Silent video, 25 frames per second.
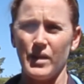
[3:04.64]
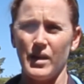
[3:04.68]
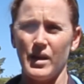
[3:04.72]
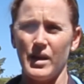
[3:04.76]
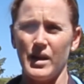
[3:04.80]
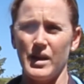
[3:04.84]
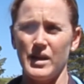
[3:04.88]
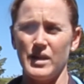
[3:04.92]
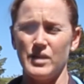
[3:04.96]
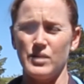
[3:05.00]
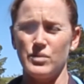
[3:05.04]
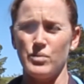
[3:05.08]

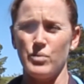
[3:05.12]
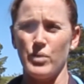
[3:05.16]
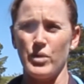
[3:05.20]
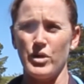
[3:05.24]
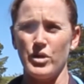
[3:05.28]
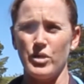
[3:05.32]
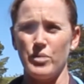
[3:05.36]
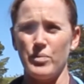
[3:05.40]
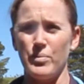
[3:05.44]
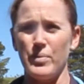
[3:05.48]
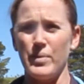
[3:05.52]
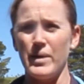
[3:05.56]
and
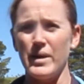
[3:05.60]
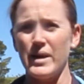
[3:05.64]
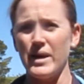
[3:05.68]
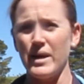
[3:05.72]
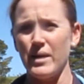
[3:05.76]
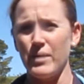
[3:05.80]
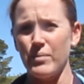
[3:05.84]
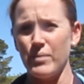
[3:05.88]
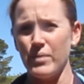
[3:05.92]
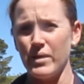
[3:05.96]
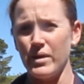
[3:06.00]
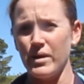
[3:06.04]
when you pick
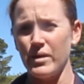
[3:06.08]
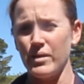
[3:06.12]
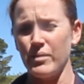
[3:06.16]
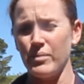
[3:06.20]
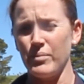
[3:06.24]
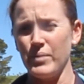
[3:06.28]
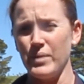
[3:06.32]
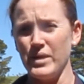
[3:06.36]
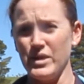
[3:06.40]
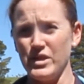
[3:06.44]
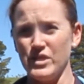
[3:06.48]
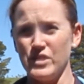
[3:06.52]
up a
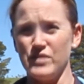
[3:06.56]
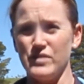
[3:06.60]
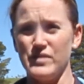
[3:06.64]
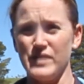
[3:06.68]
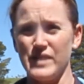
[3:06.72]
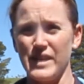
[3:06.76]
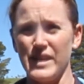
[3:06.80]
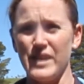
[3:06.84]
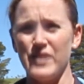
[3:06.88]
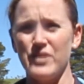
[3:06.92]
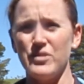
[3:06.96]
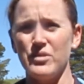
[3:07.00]
pinch of
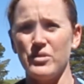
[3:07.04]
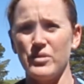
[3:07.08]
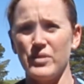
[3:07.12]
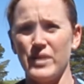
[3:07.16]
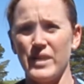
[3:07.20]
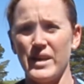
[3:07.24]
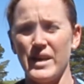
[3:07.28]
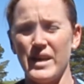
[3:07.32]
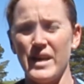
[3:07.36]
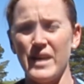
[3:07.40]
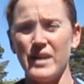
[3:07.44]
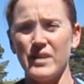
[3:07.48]
skin on
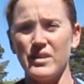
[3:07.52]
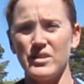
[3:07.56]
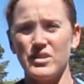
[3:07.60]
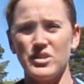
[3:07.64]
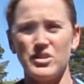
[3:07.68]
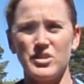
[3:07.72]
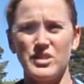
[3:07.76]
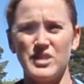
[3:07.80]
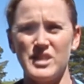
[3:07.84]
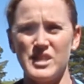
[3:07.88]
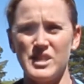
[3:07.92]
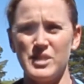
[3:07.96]
their neck, it
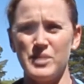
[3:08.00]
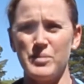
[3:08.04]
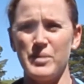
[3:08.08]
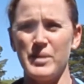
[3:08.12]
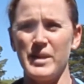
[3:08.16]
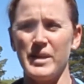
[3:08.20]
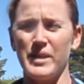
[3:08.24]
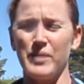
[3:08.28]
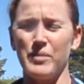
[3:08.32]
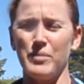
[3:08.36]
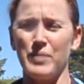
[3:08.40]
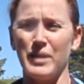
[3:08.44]
should
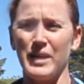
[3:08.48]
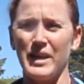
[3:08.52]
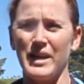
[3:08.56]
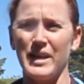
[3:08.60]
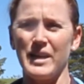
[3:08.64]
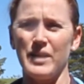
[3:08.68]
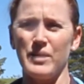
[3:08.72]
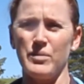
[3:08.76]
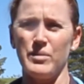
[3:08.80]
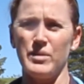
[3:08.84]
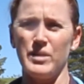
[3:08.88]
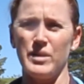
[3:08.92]
disappear
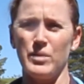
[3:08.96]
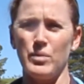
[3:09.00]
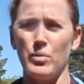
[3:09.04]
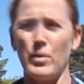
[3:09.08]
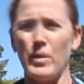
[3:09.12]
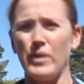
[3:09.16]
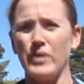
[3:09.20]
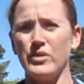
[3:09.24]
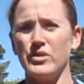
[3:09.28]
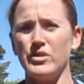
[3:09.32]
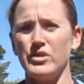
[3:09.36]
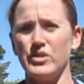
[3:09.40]
completely within
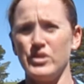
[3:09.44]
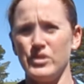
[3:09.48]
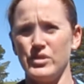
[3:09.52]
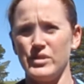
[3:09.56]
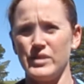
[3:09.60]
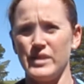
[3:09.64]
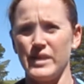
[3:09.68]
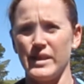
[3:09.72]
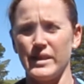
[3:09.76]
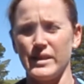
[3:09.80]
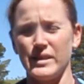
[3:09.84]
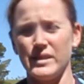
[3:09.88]
1 to 2
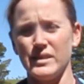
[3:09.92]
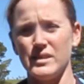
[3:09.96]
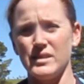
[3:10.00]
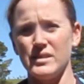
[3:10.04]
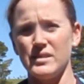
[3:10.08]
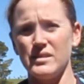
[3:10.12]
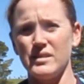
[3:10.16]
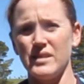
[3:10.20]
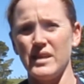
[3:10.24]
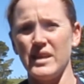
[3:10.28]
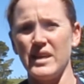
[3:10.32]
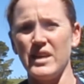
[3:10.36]

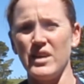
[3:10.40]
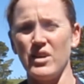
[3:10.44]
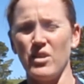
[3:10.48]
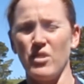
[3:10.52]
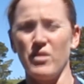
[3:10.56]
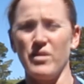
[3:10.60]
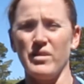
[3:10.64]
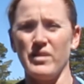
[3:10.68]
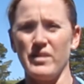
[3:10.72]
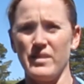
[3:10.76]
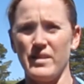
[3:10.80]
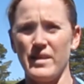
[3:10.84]
seconds. Any
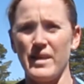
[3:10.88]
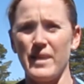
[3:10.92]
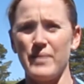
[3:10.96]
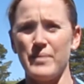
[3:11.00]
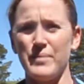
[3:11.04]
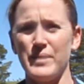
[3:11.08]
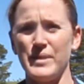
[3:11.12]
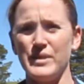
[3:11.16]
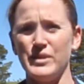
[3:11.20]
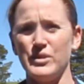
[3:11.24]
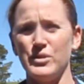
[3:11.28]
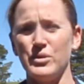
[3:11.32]
longer than
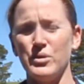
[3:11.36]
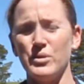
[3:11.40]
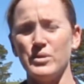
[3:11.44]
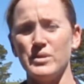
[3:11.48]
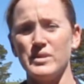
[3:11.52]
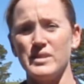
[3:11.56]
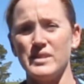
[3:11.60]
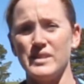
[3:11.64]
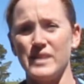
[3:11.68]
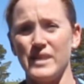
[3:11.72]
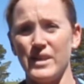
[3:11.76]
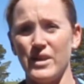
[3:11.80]
that means your
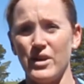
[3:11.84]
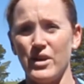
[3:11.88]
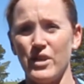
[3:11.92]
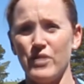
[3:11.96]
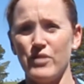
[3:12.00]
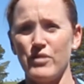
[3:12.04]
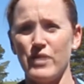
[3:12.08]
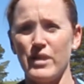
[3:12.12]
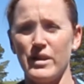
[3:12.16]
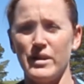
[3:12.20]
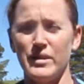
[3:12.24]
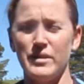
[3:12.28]
horse is
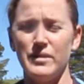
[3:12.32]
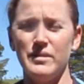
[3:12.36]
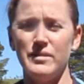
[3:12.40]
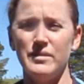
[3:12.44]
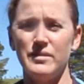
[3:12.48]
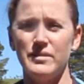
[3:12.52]
dehydrated.